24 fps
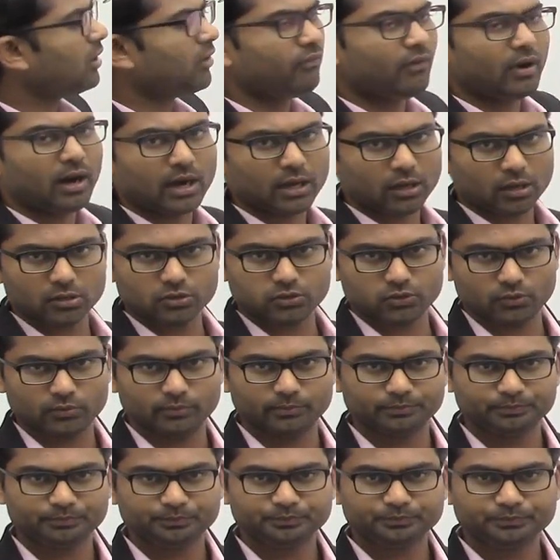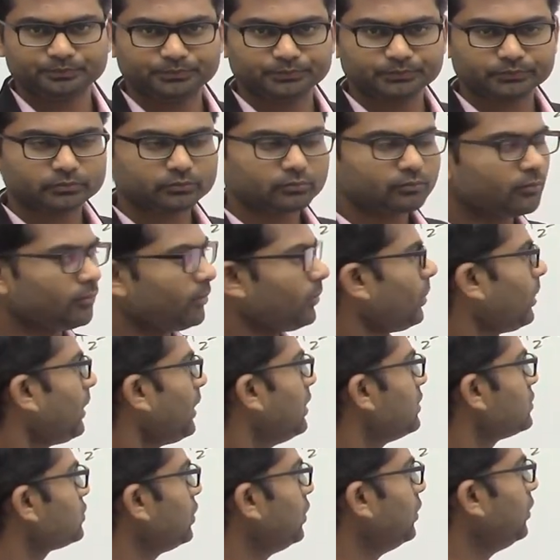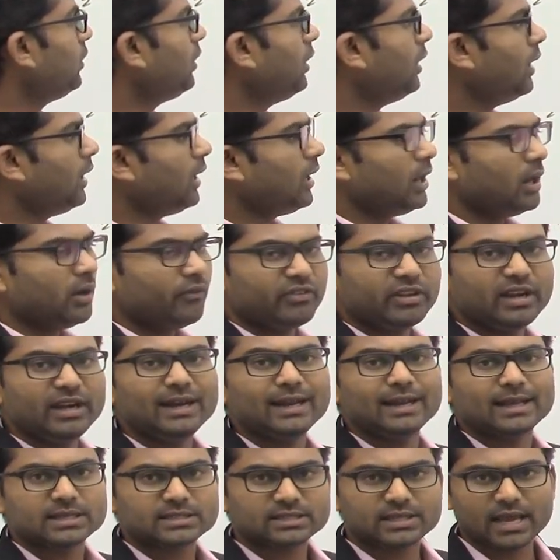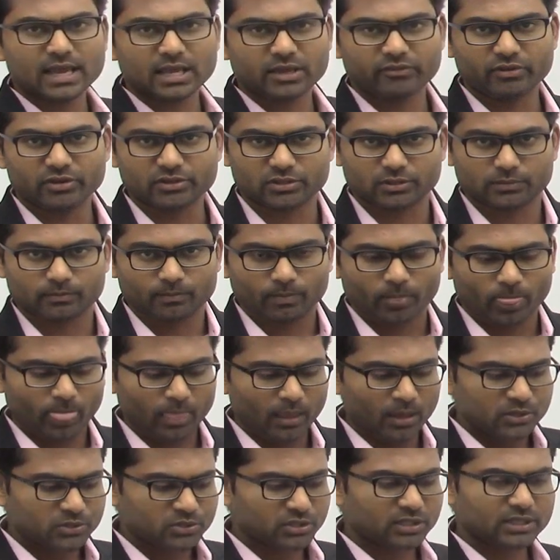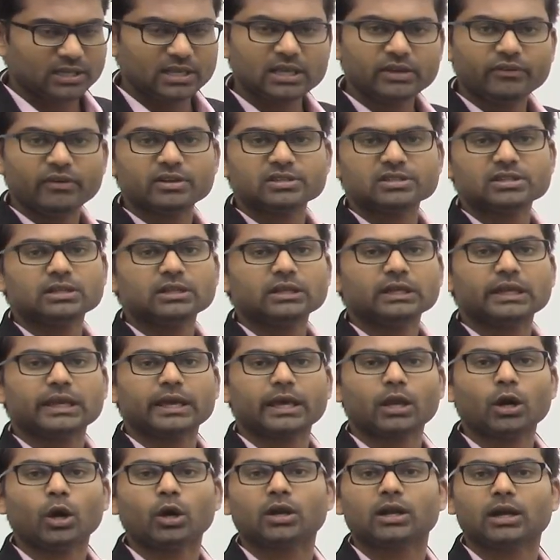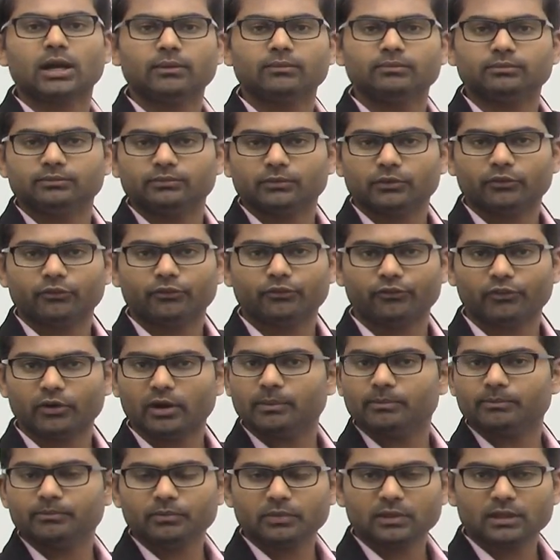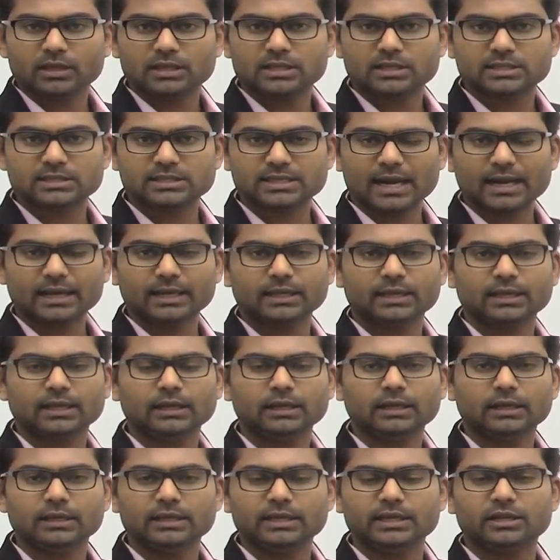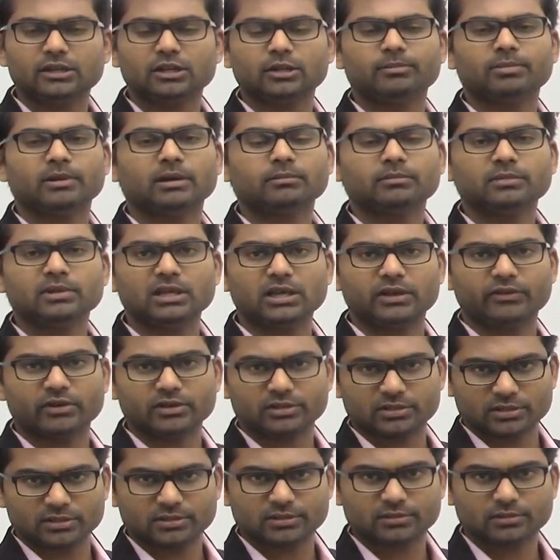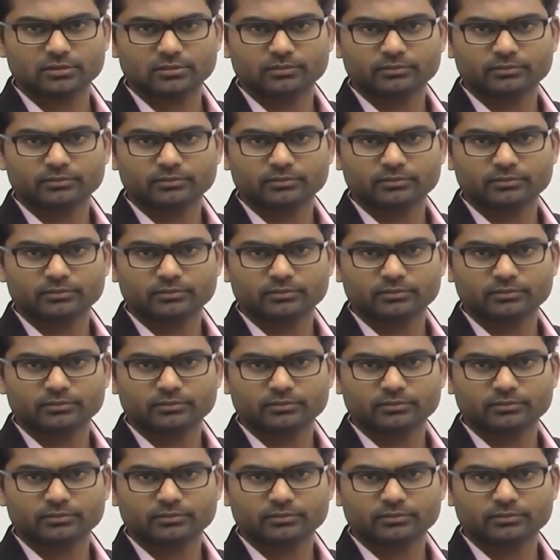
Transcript: of R also. So we need an extra equation. So that equation cannot come from statical equilibrium equations